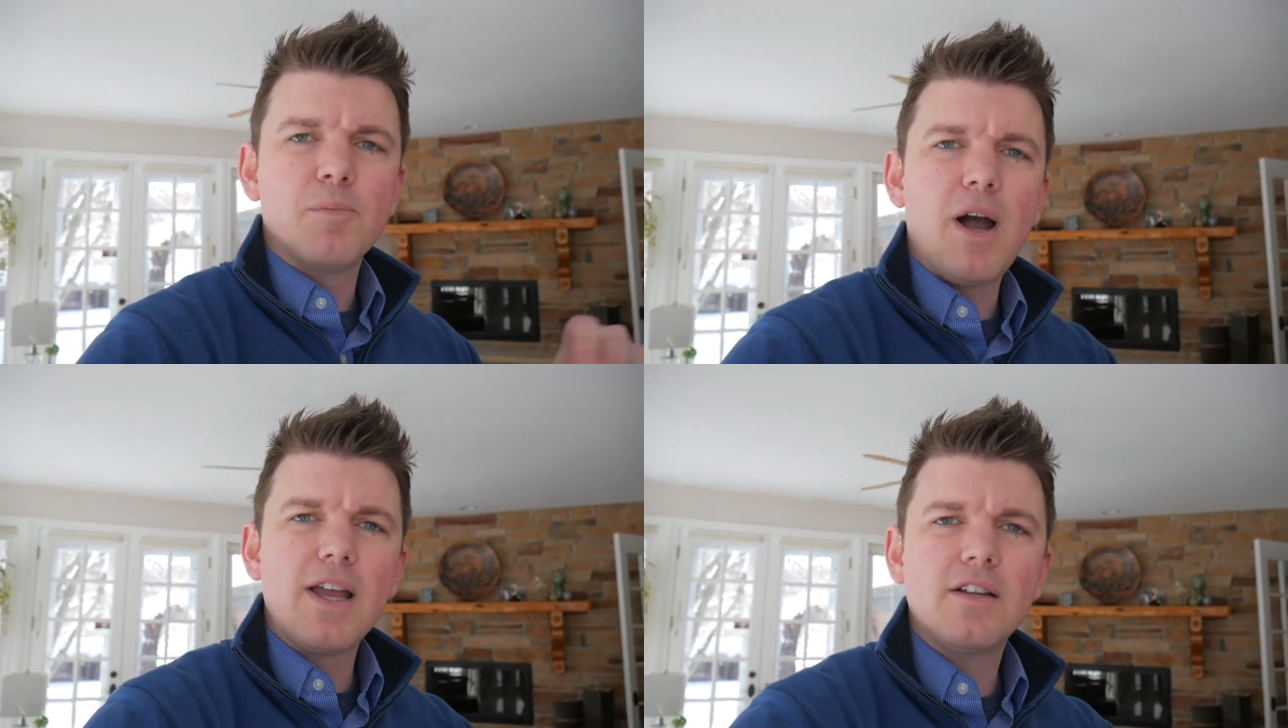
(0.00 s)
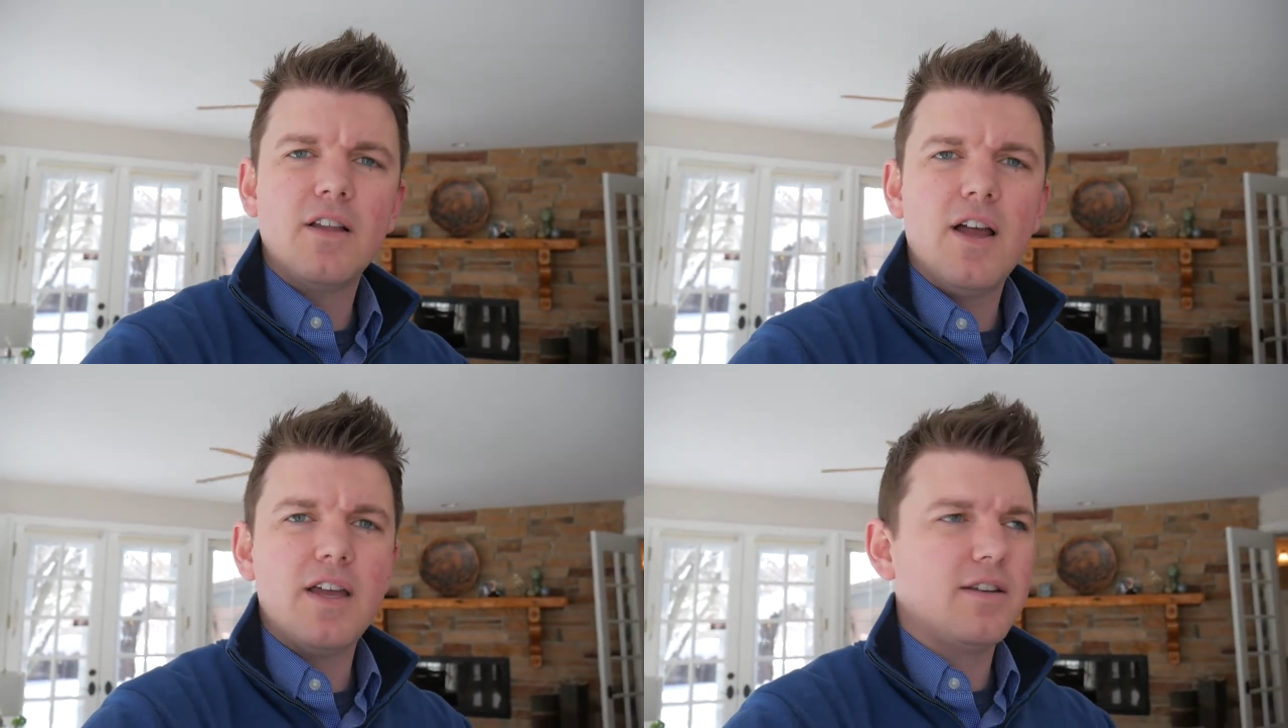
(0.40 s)
my
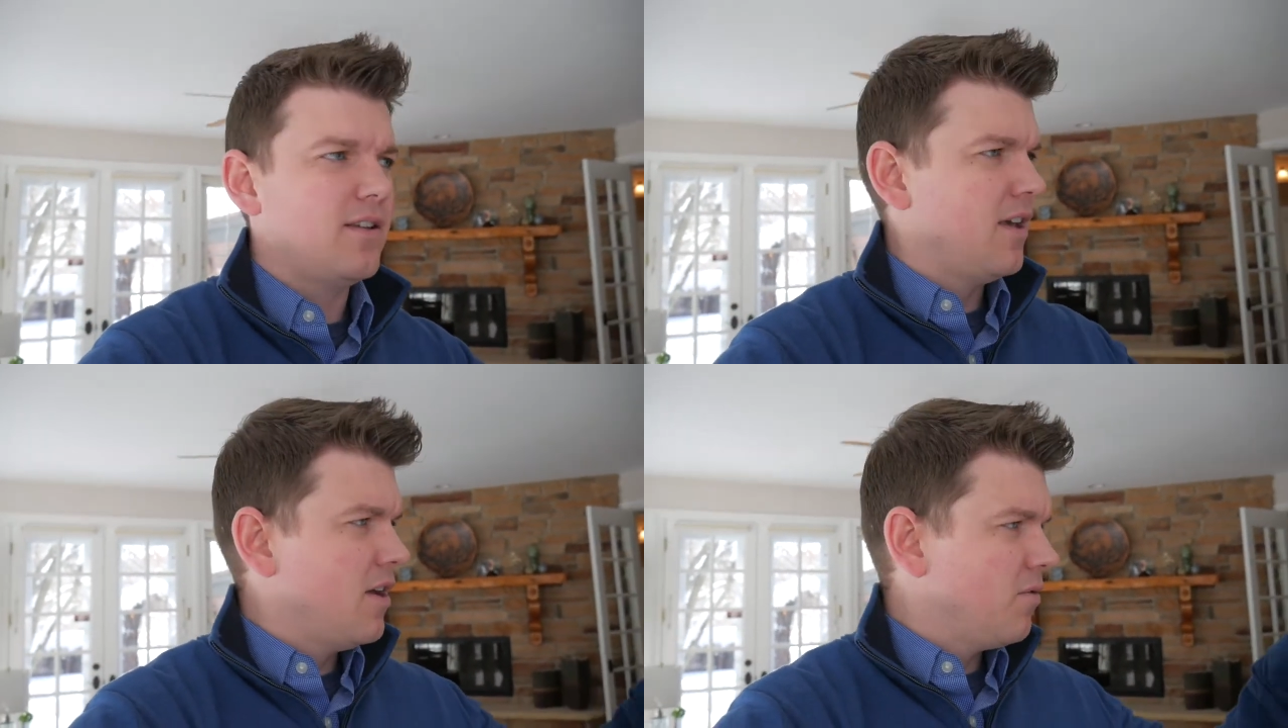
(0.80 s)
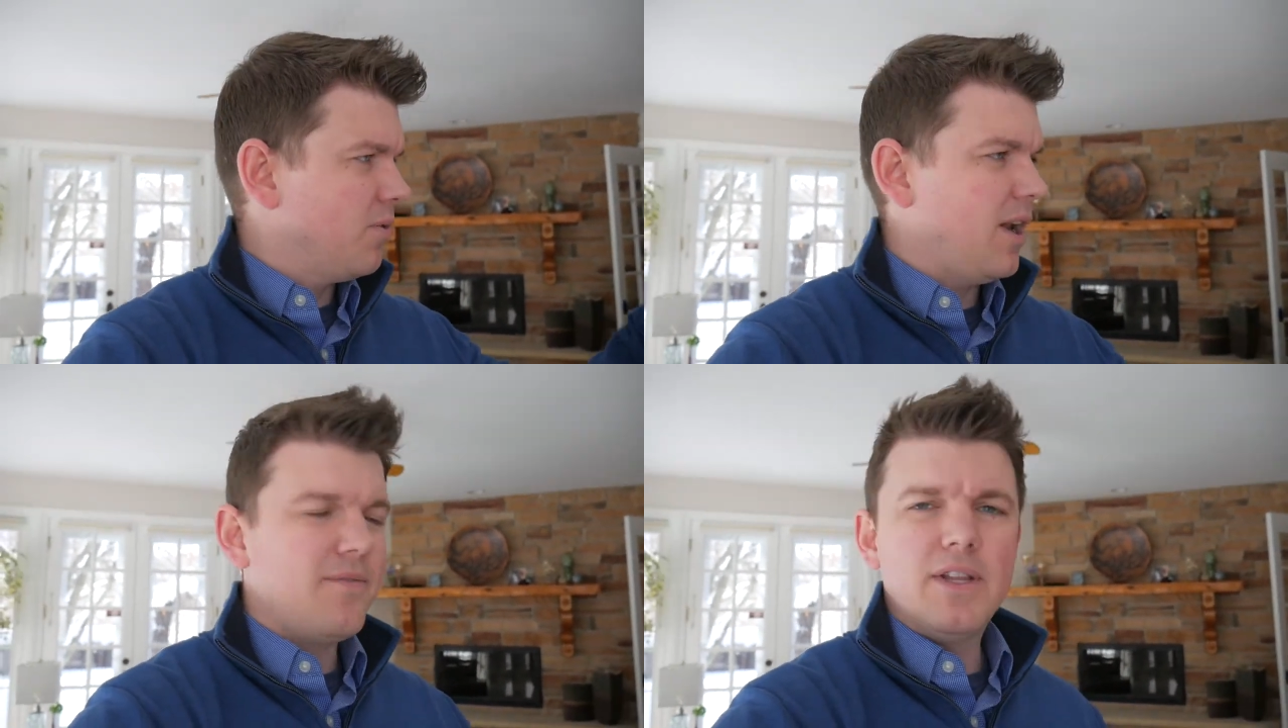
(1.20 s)
client
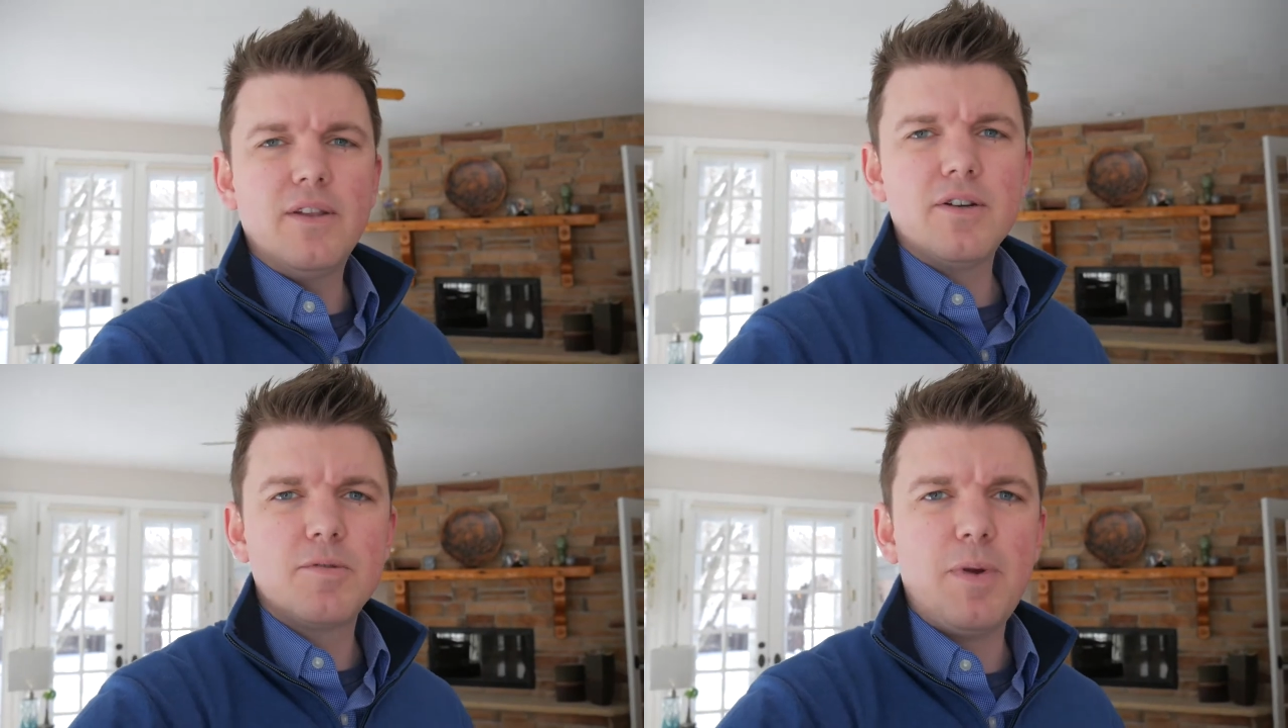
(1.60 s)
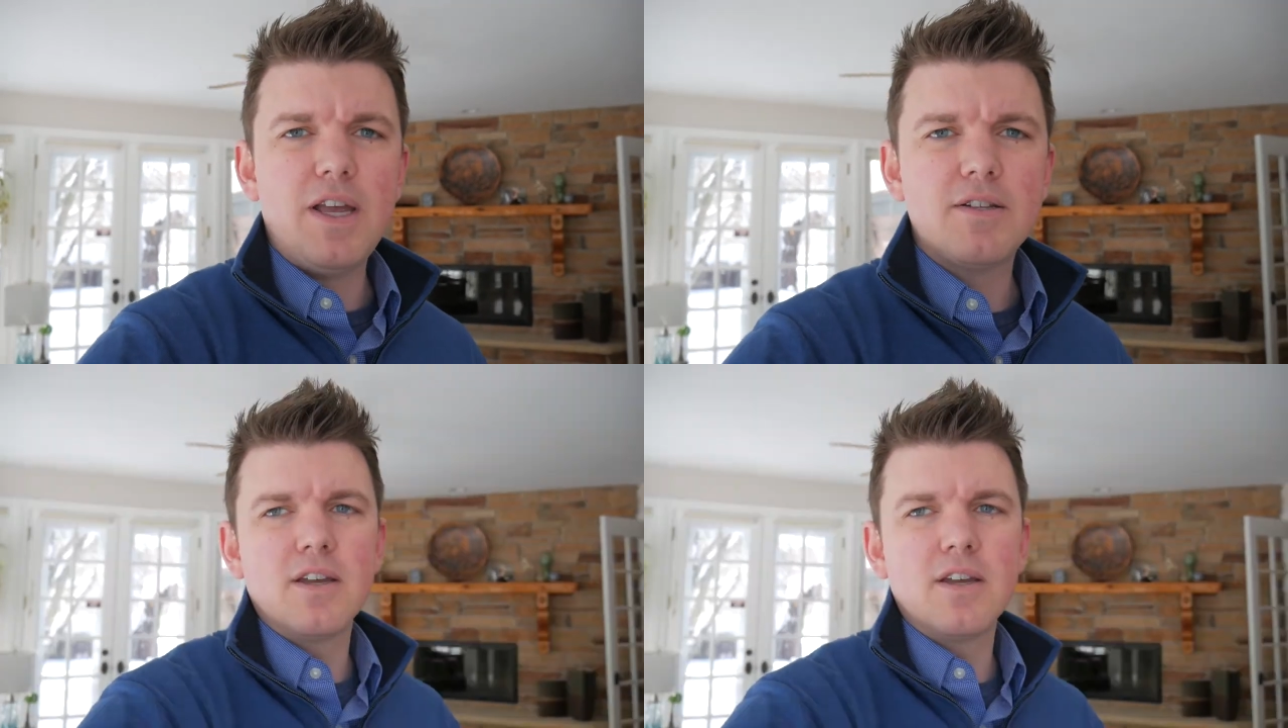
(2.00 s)
when I'm in their space.